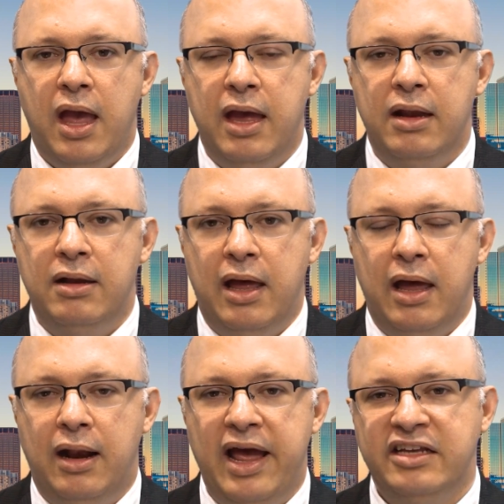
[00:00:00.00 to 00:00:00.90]
And
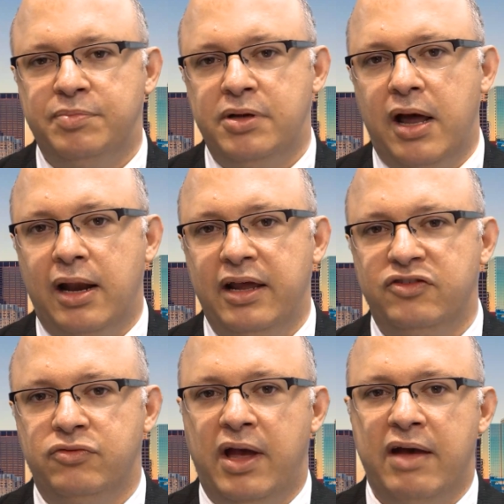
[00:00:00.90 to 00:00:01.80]
last but not
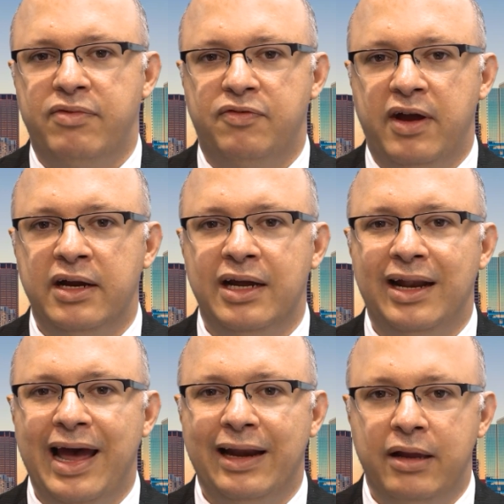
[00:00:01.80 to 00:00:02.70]
least, we have a very
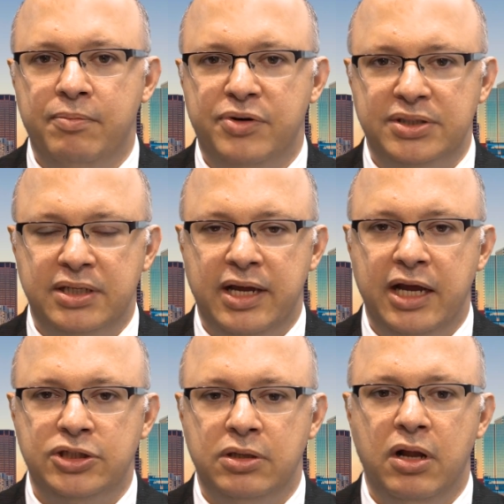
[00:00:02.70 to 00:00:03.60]
enlightening
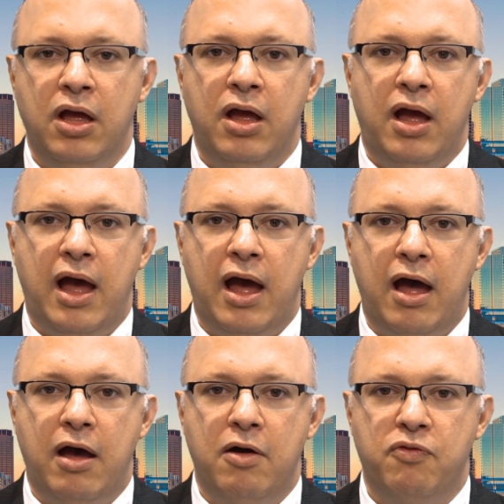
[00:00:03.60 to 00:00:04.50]
presentation
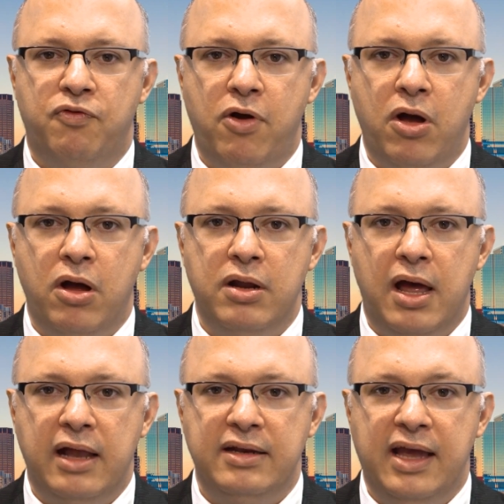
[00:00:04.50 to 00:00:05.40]
from
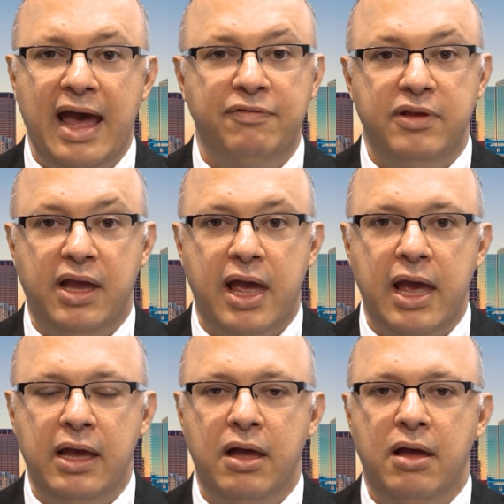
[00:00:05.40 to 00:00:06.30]
the
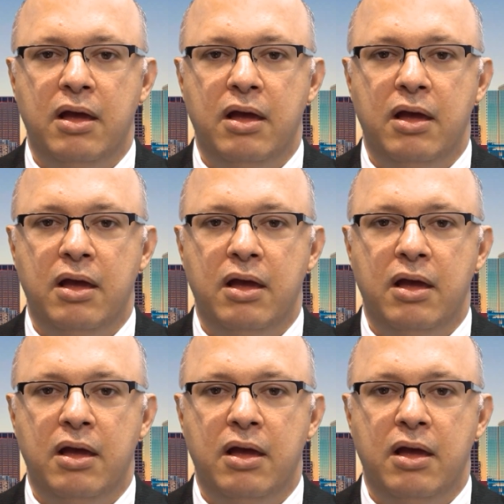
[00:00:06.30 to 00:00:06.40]
FDA